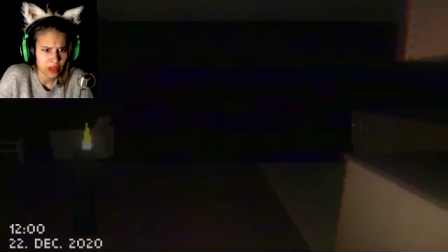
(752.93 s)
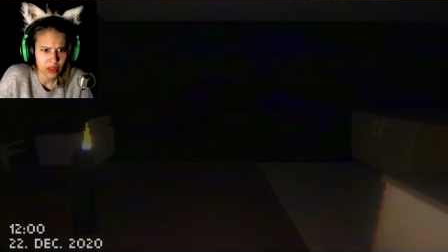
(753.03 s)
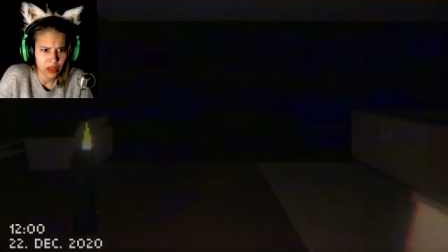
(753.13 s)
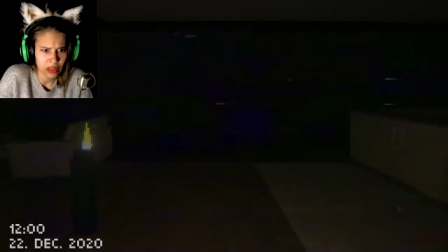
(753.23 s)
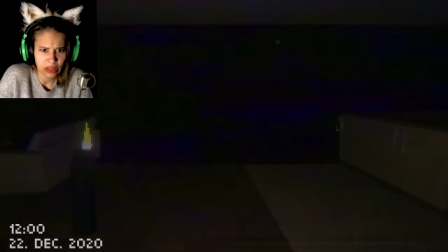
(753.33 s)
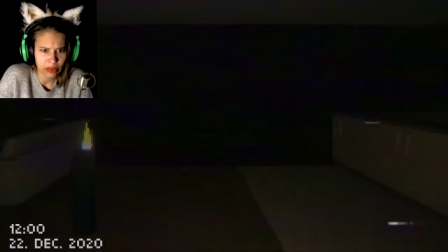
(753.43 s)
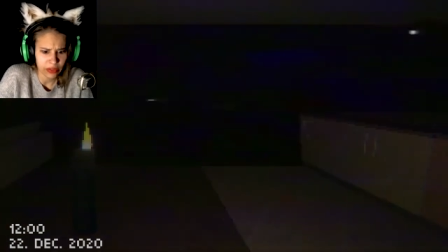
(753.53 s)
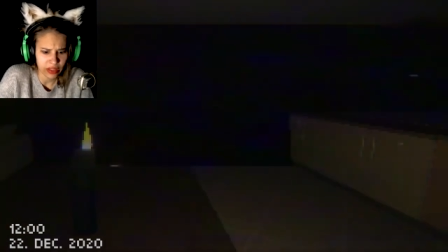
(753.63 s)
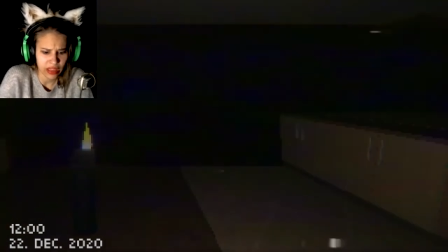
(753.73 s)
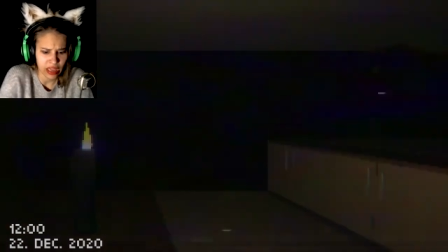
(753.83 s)
No,
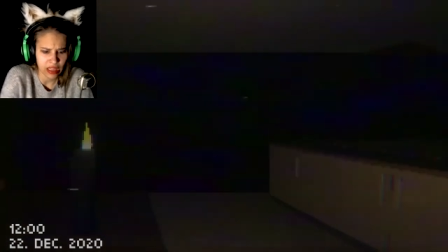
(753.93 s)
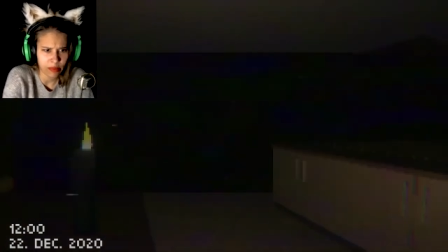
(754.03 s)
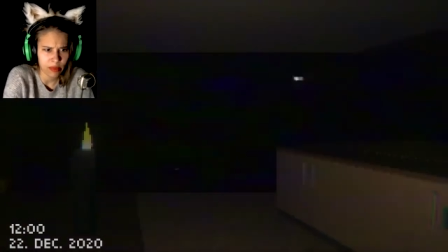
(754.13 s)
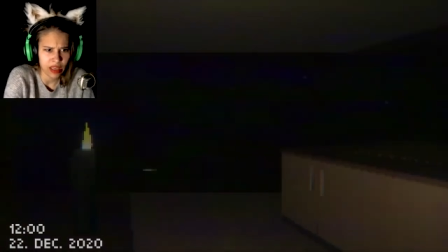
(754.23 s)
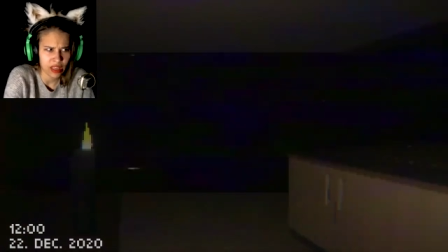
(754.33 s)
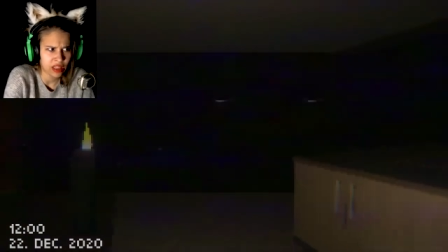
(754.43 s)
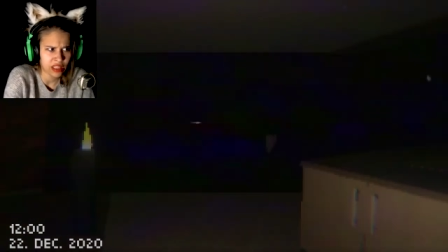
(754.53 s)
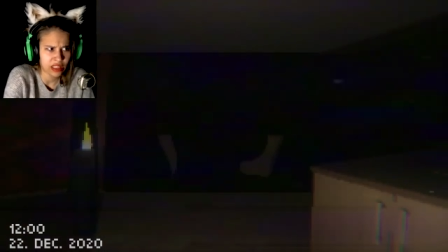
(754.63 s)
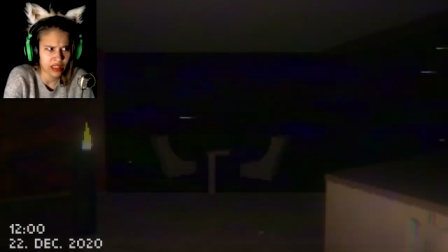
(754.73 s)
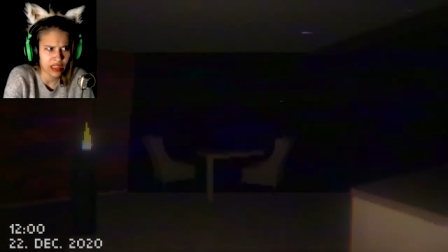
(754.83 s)
freak that. I'm making
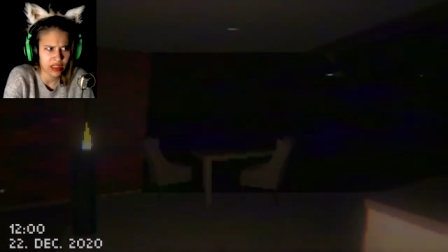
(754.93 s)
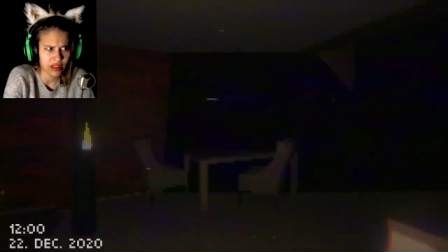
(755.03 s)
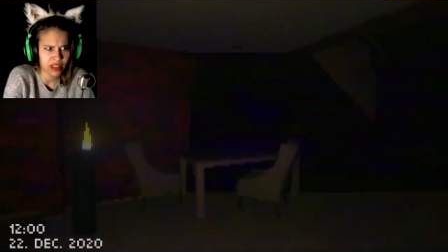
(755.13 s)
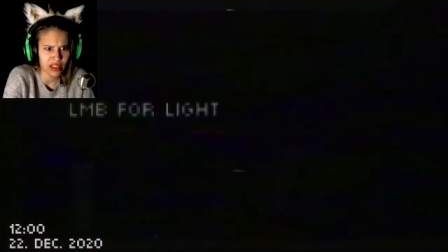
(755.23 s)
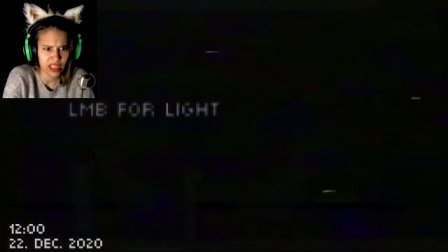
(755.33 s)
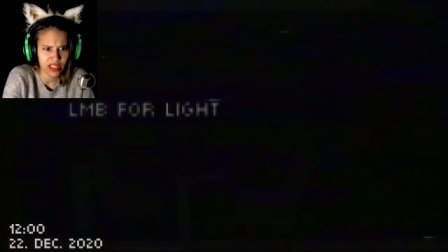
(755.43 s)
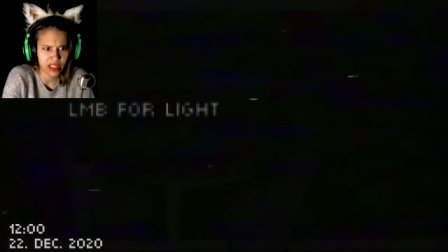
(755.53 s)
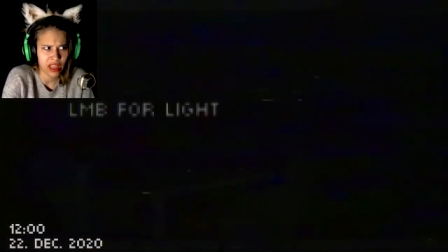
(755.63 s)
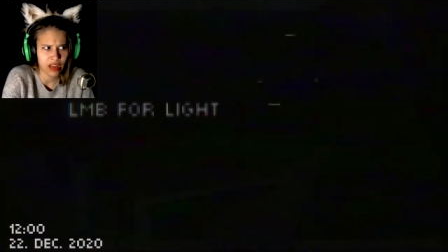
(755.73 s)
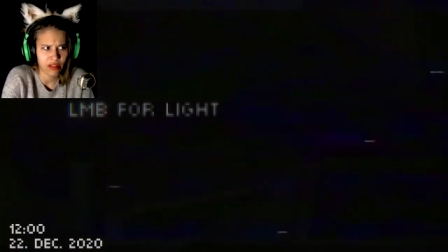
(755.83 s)
this like less
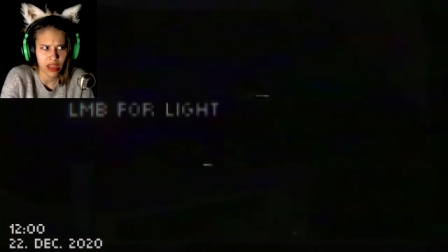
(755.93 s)
loud.